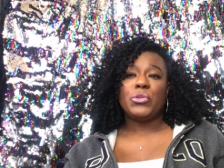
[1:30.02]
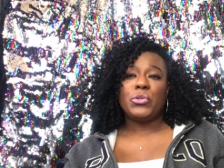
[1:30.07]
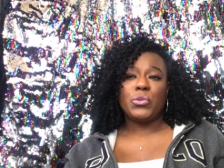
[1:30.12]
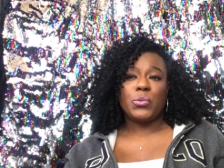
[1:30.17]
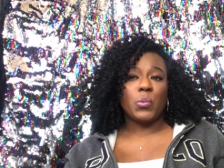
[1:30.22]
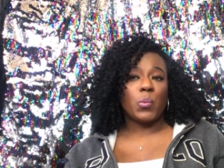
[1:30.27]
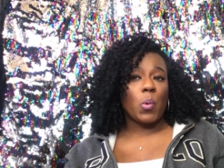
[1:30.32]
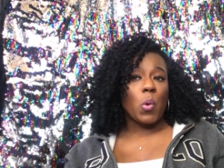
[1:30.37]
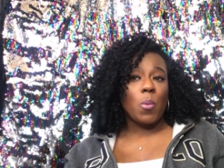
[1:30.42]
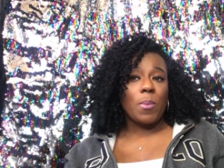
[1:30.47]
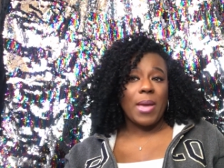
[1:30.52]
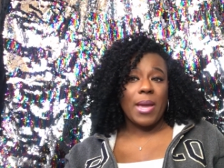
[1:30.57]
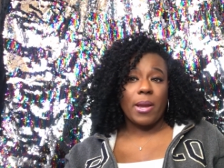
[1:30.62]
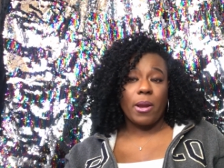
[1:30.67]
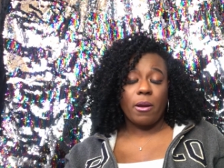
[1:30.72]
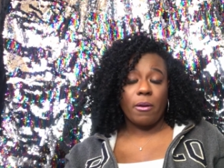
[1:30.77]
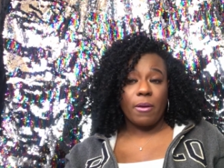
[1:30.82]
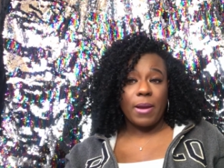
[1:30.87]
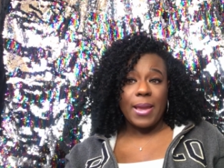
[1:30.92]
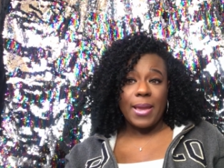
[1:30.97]
to grow back
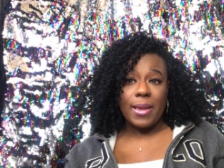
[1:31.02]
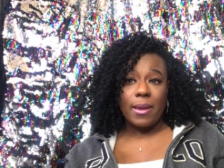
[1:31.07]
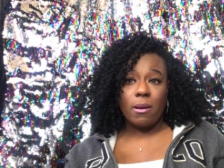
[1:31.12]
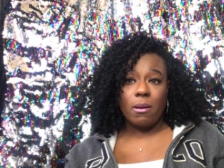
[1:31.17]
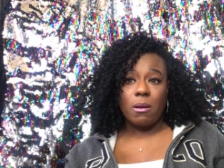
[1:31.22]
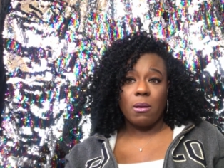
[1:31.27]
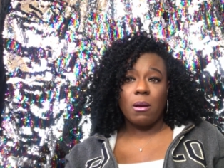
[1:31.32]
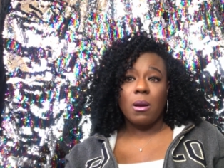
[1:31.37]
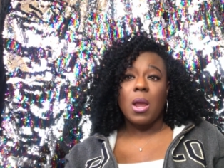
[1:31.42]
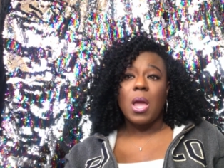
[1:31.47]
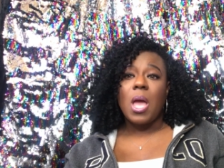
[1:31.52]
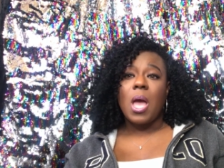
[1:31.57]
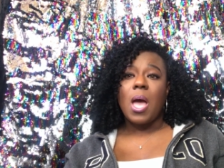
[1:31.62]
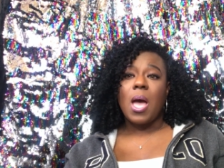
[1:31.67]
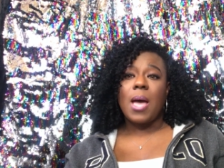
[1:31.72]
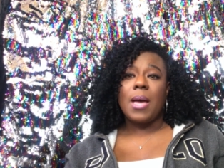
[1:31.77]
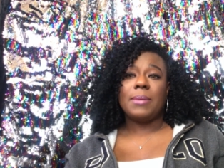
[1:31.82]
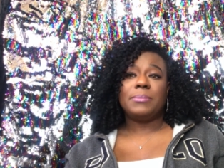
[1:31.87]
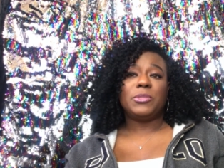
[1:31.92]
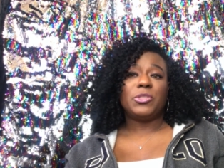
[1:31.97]
her hair.
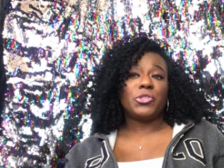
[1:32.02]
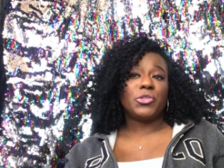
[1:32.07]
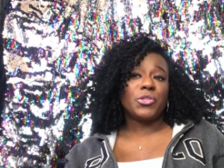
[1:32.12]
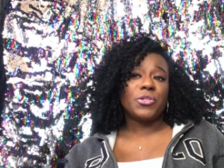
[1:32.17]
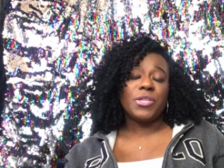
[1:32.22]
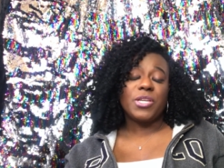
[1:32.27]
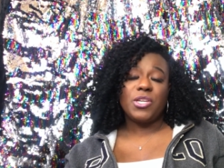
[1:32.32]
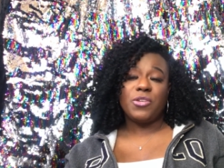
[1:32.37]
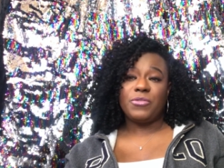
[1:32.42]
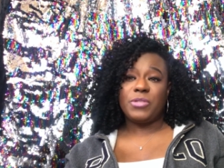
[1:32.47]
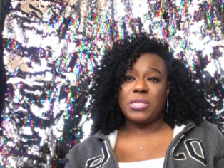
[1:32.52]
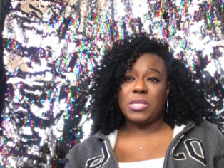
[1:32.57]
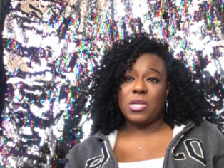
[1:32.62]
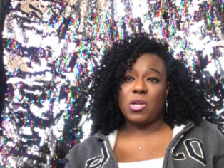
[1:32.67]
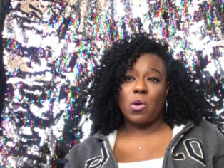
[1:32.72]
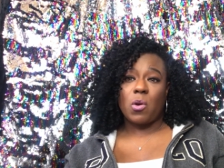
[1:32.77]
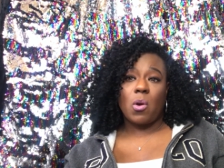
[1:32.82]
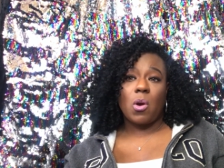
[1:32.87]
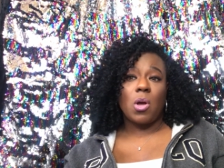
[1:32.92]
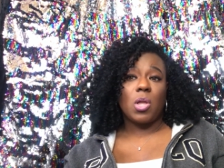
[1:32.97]
I'm sure that you've
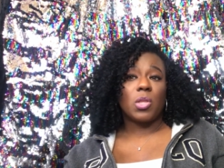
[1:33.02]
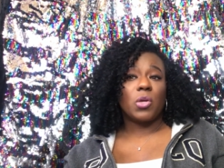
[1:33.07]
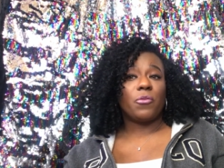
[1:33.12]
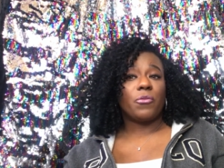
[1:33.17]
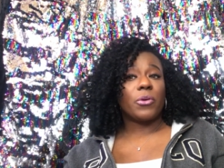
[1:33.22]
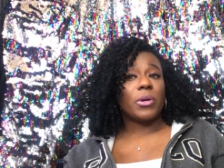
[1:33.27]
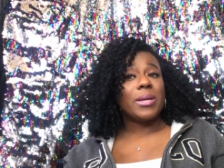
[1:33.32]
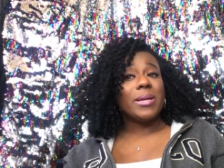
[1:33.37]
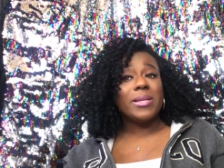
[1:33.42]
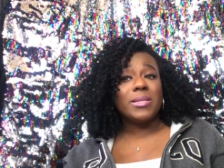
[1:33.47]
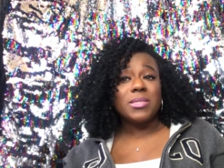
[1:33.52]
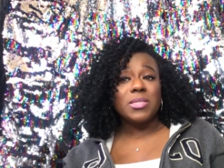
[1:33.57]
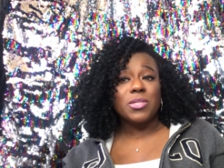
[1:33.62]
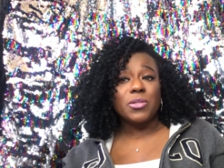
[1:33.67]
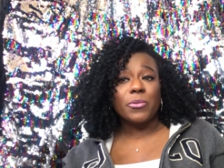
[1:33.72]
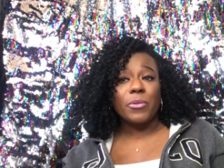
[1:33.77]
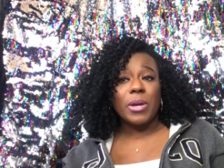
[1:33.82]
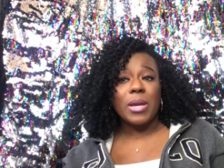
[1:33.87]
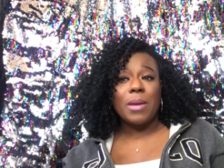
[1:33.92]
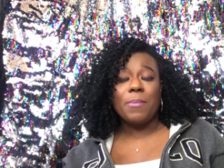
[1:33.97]
seen her all over
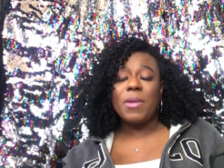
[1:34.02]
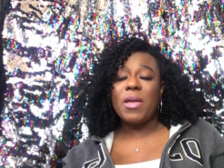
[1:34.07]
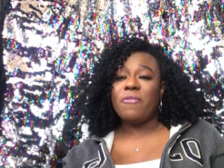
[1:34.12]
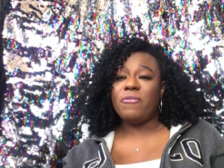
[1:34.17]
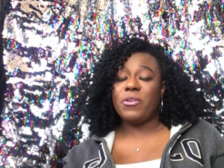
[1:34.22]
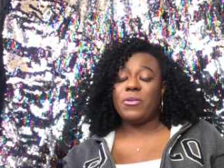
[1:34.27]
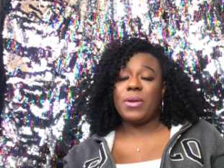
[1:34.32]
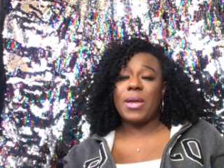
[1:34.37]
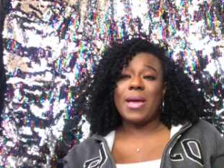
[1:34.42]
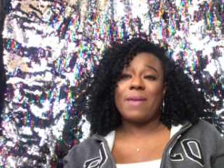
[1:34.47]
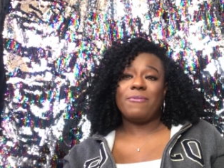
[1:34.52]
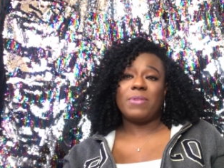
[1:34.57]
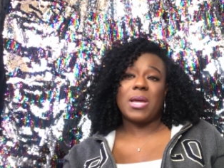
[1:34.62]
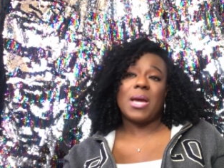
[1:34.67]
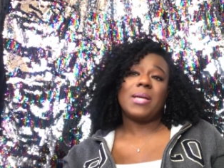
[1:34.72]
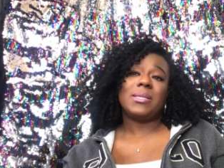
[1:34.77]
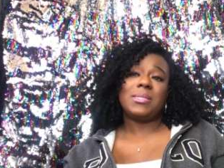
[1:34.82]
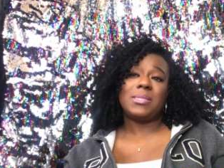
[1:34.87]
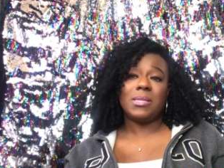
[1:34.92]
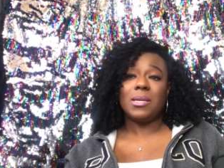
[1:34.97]
Instagram if you have
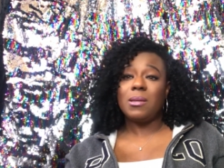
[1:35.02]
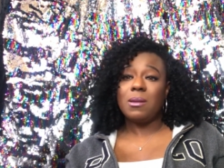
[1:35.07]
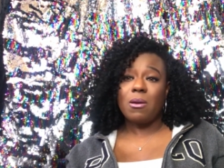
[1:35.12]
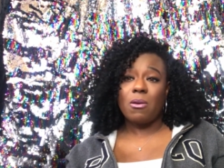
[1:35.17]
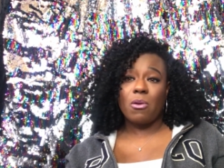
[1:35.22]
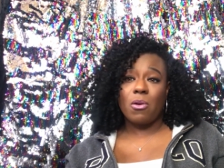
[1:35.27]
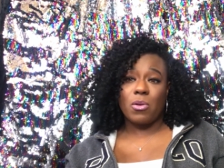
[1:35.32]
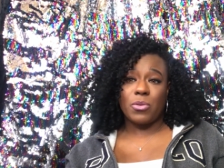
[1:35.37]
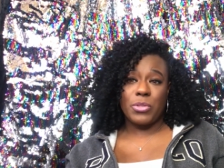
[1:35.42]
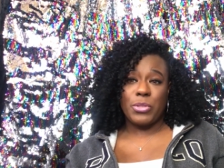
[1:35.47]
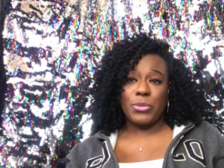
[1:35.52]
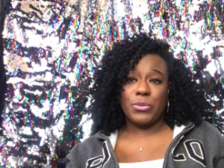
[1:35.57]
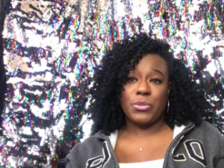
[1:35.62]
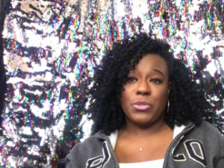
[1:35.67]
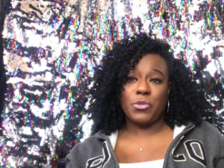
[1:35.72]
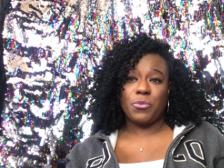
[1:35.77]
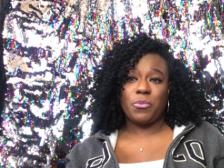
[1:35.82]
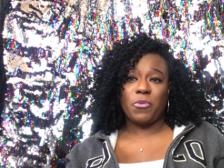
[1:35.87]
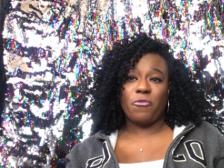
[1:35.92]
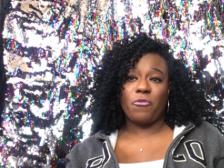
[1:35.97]
not seen her on
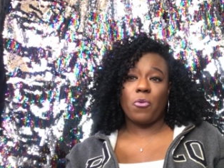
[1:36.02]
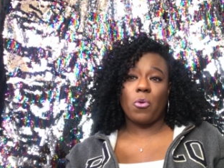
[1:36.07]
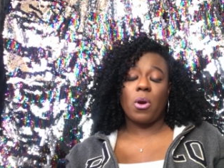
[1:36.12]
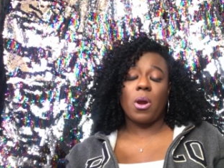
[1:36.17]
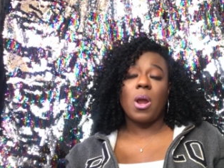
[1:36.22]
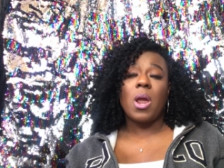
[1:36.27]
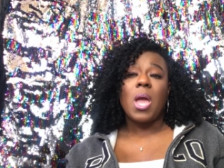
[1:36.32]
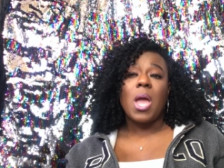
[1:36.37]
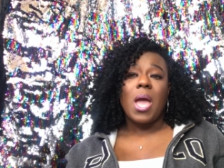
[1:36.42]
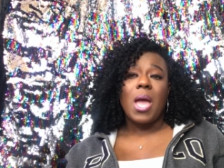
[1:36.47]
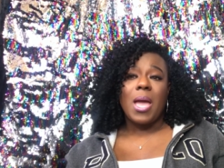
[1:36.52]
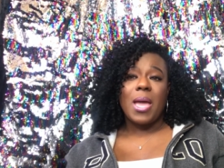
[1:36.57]
YouTube before,